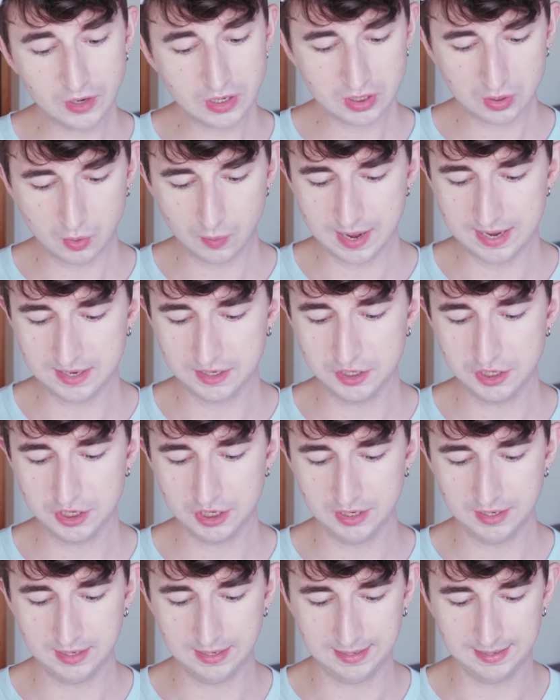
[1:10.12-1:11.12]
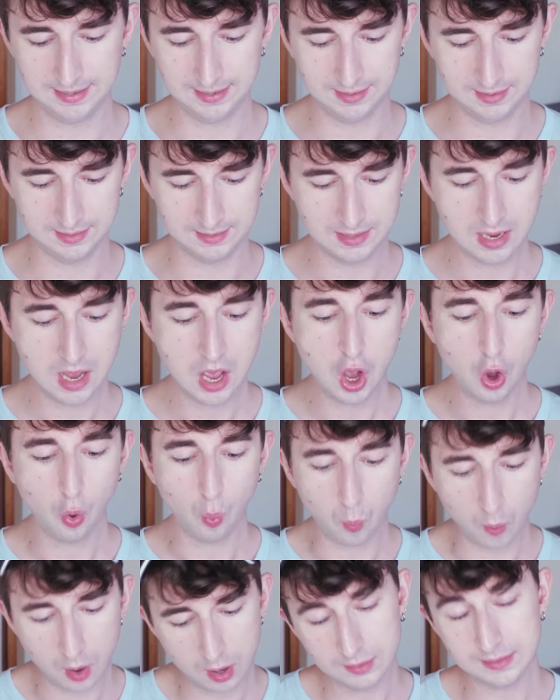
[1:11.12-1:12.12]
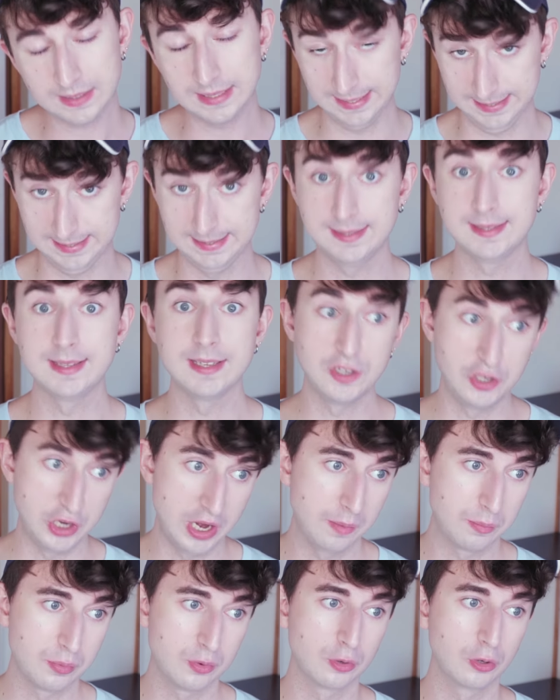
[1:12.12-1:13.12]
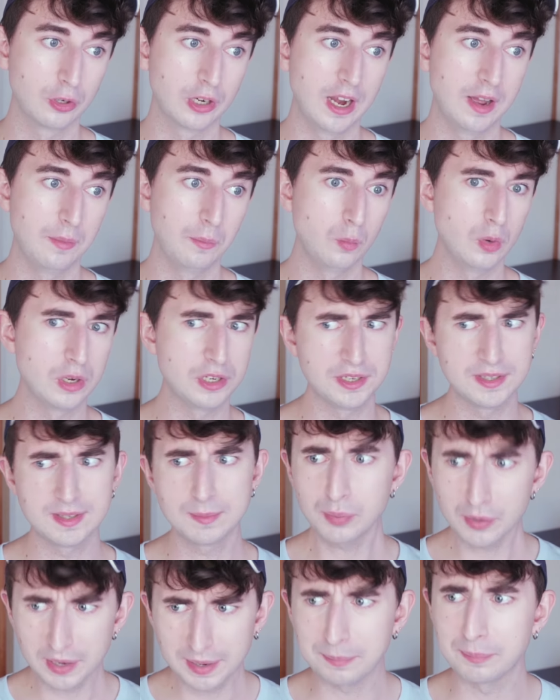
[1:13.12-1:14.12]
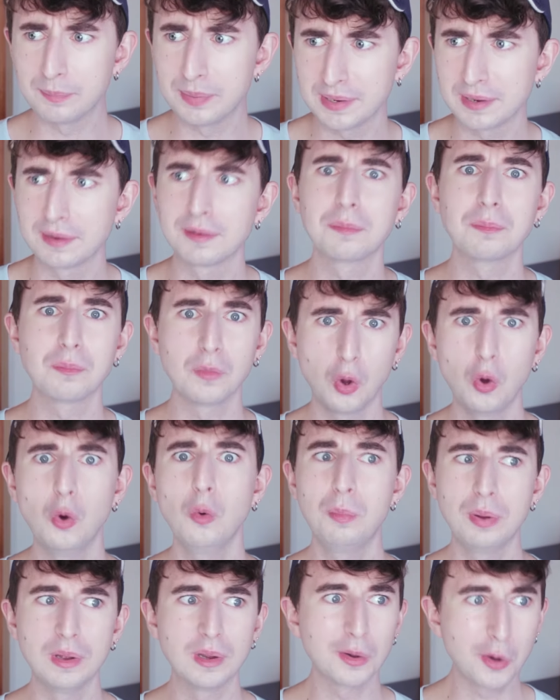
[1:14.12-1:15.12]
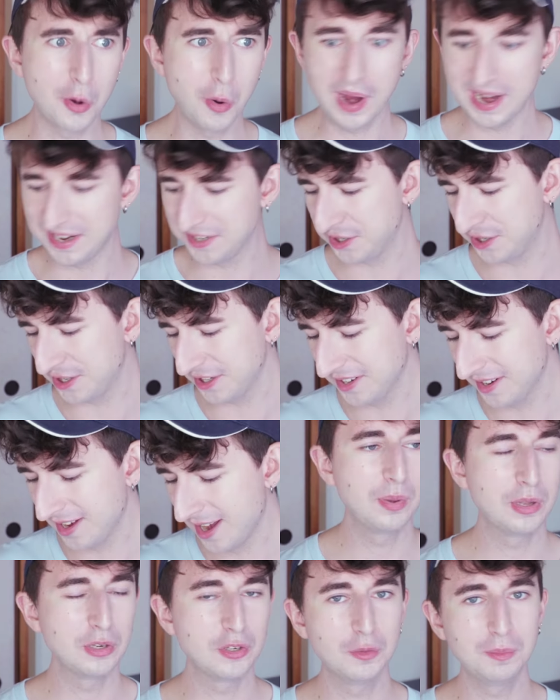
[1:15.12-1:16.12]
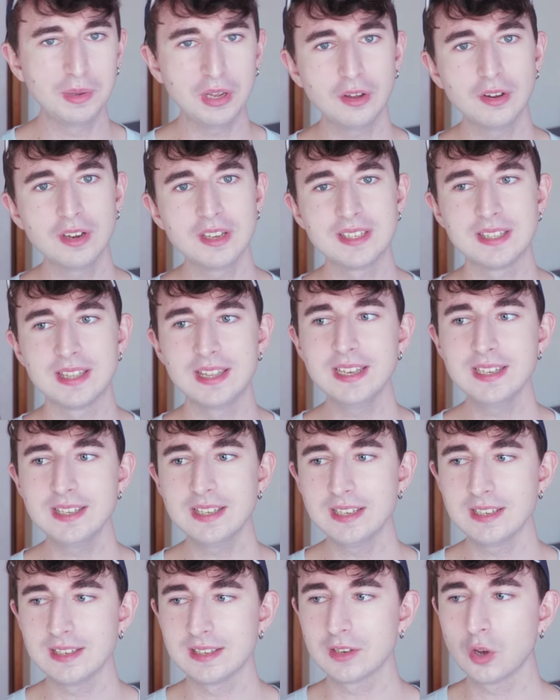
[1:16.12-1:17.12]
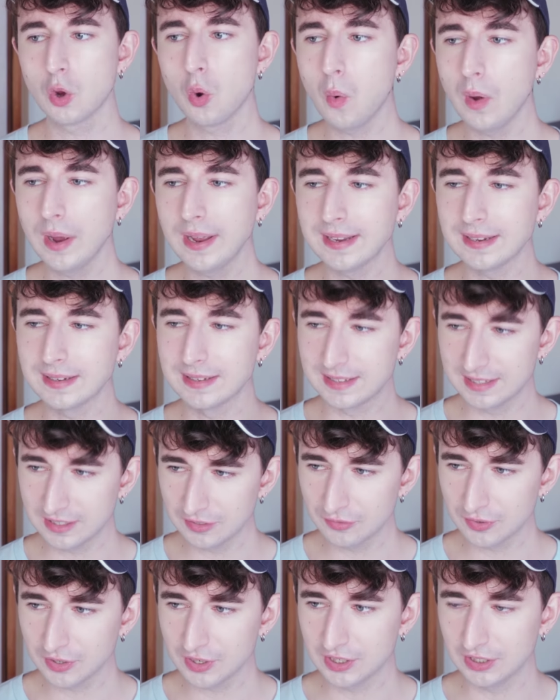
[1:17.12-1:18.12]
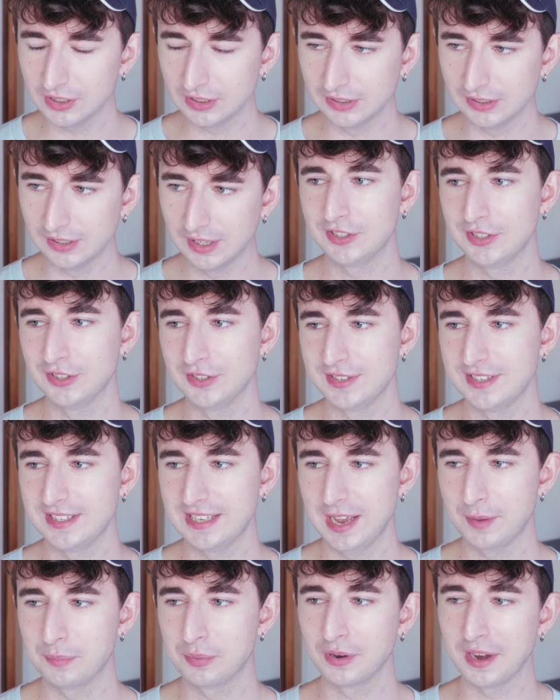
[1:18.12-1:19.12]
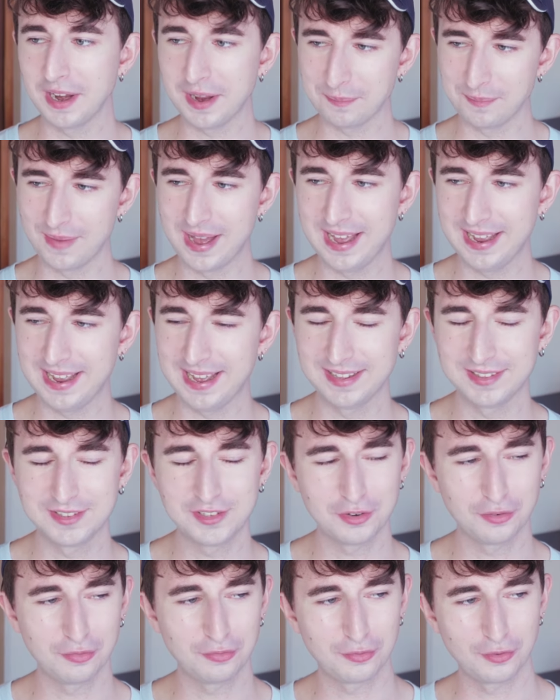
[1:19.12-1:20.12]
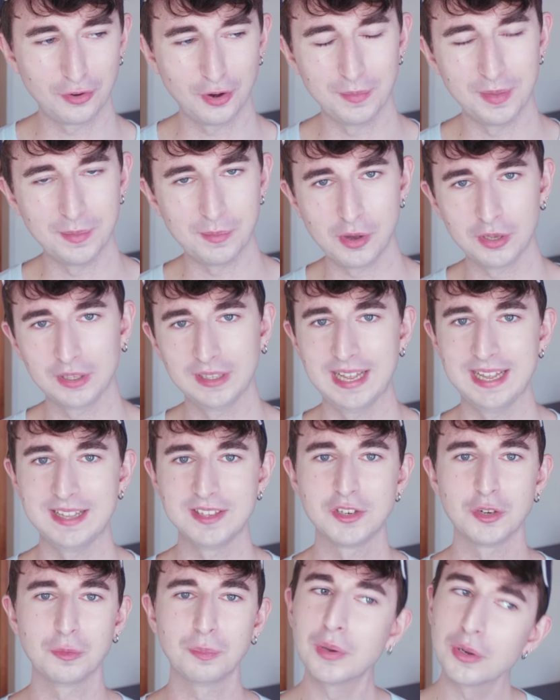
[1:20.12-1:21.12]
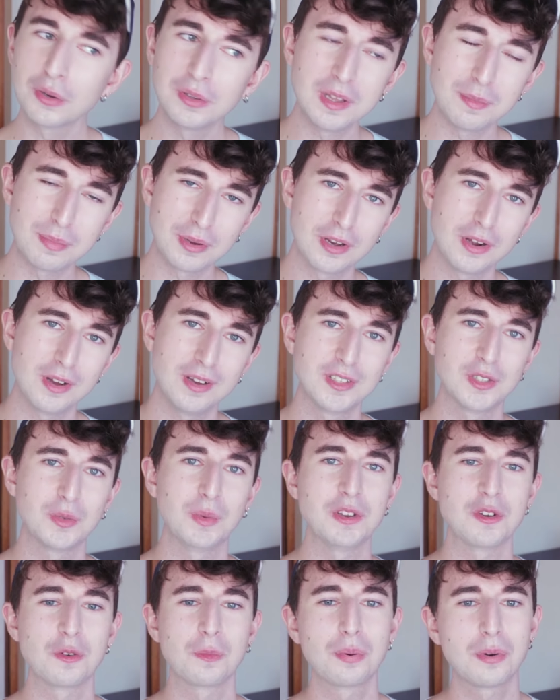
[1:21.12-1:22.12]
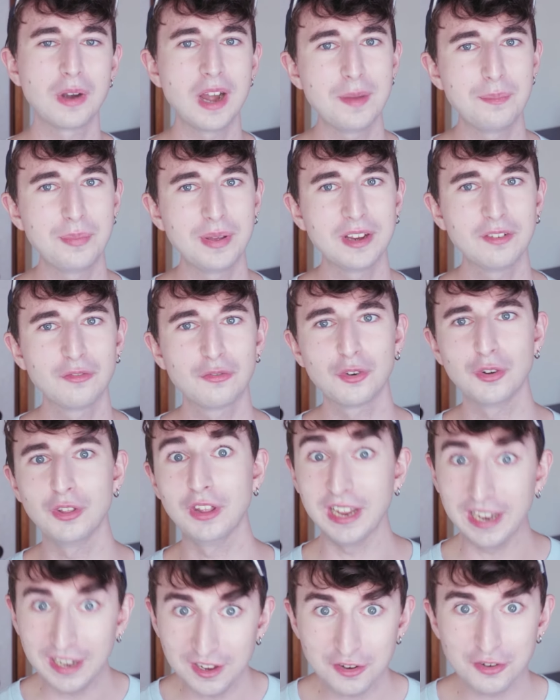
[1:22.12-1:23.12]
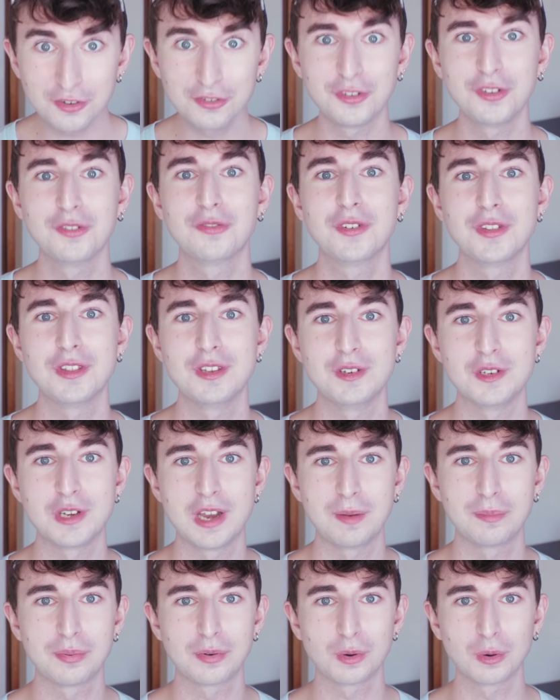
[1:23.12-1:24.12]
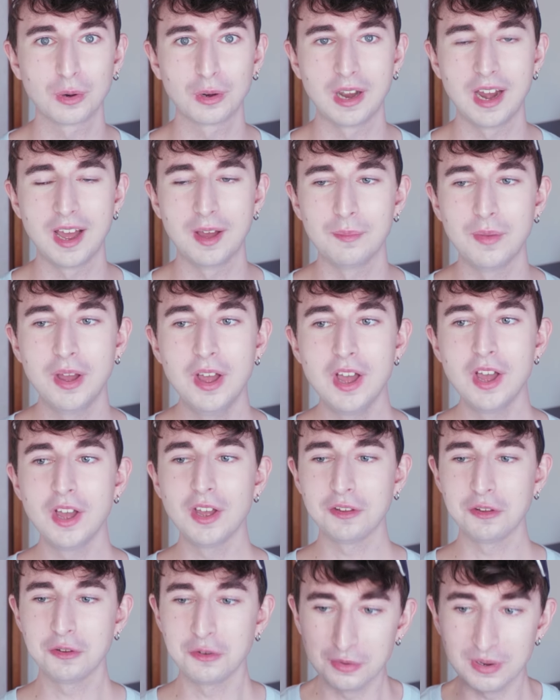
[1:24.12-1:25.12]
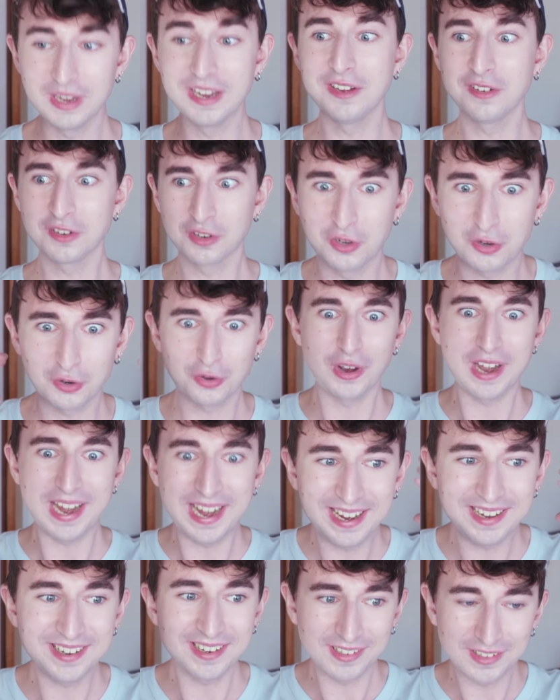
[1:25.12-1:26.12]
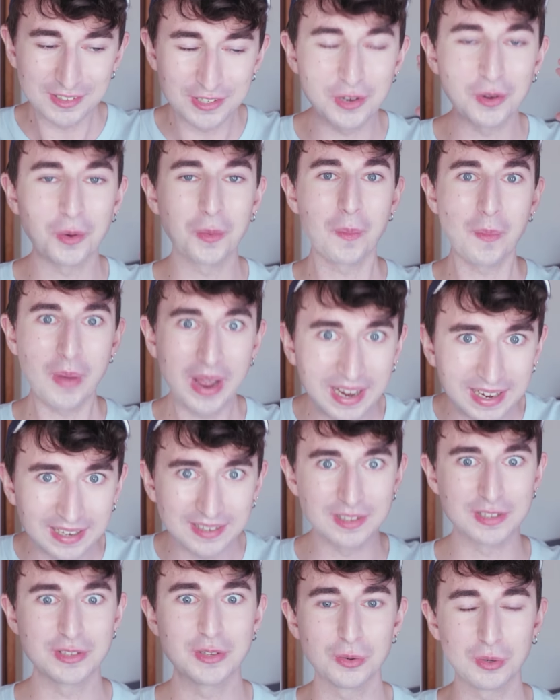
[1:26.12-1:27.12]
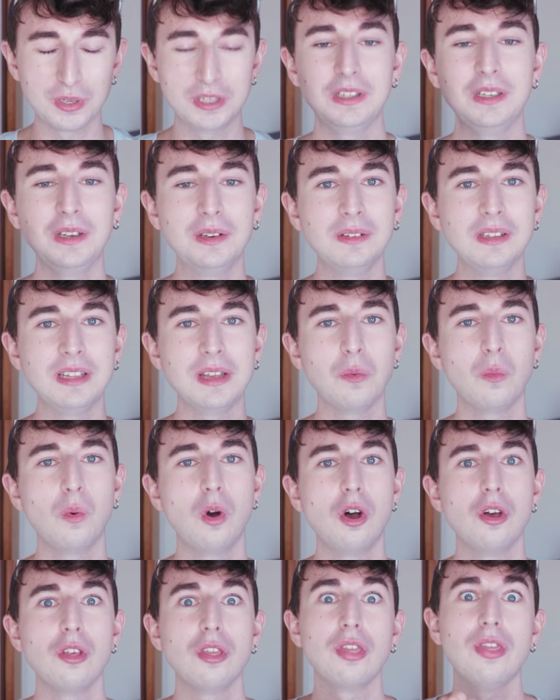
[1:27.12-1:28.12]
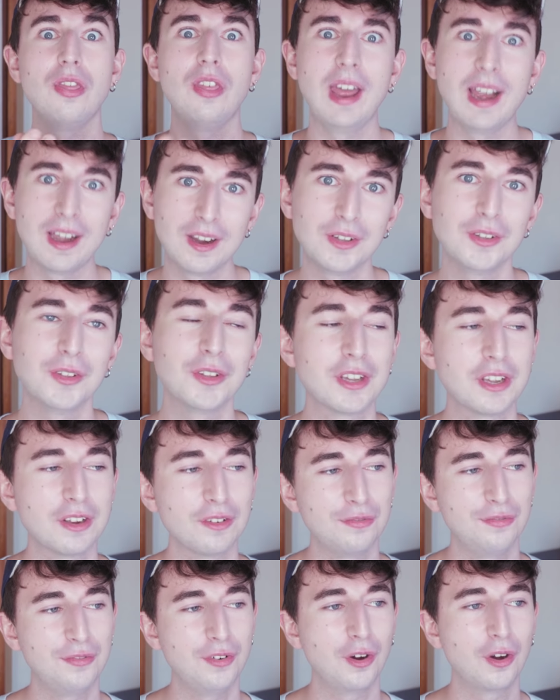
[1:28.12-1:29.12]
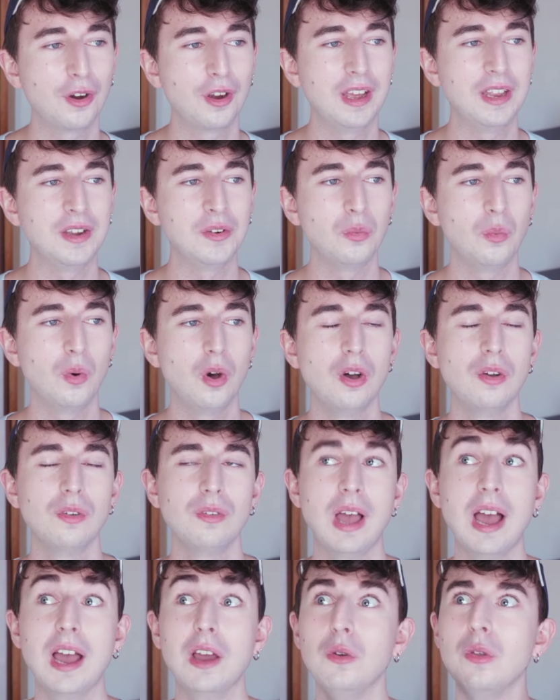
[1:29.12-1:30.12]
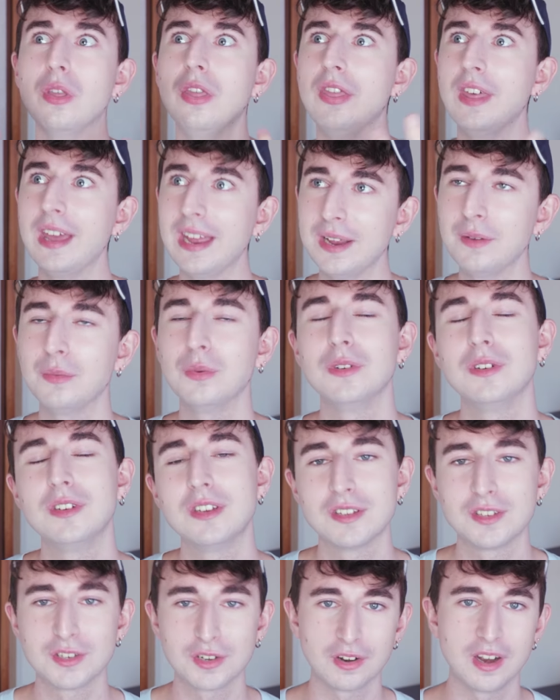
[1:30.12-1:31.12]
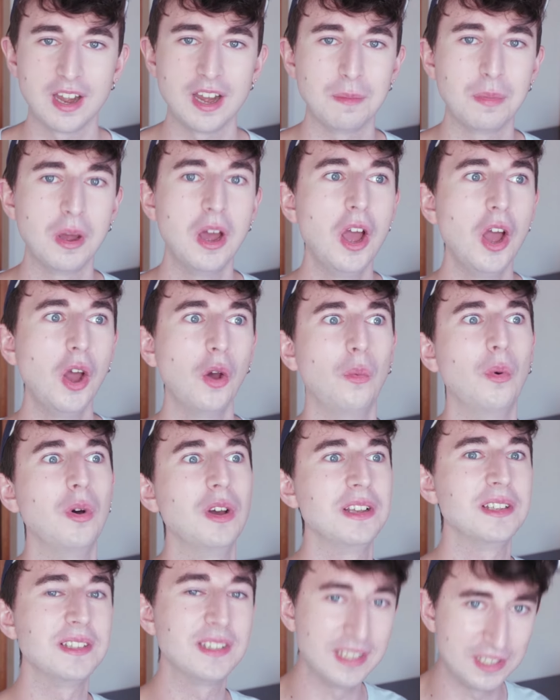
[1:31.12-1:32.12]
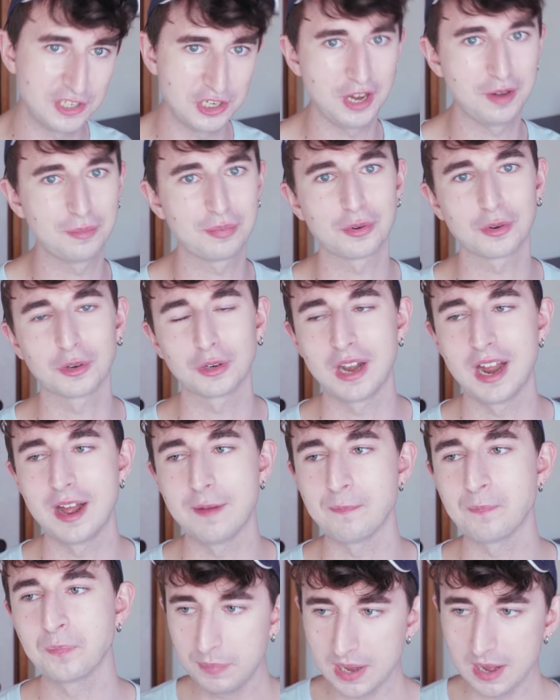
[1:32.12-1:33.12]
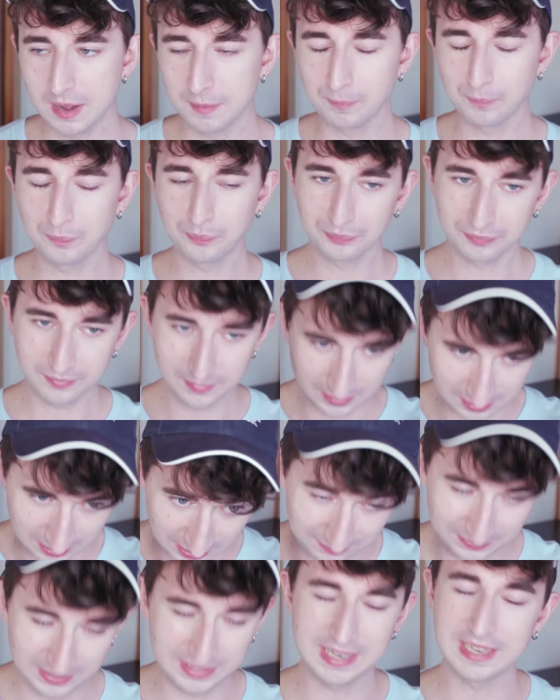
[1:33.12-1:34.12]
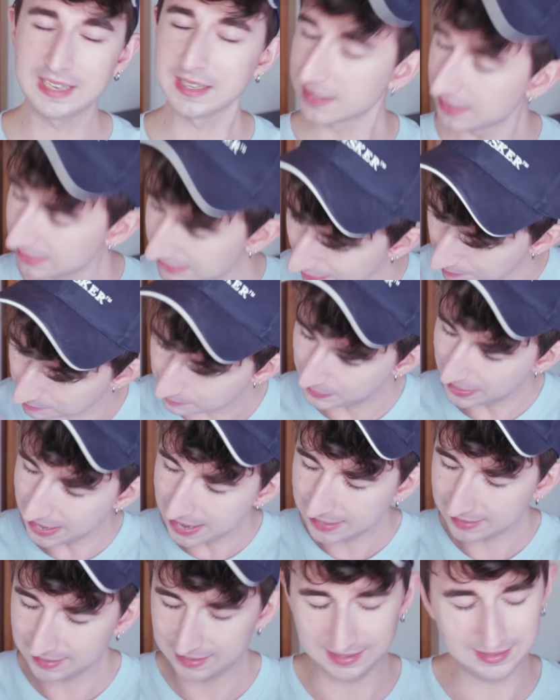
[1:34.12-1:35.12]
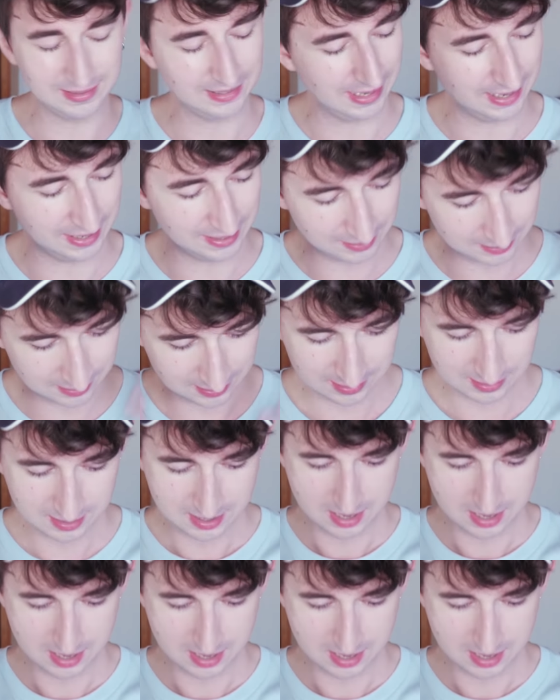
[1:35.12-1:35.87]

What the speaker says: first question is, what is the JET program? Which is a pretty big open question, but to be honest, this is quite difficult to separate my answer from the model answer, purely because when you're prepping for the interview for the JET program, you ingrain into your mind so clearly what they're looking for and how they would describe what is the JET program. But if I take a step back and, like,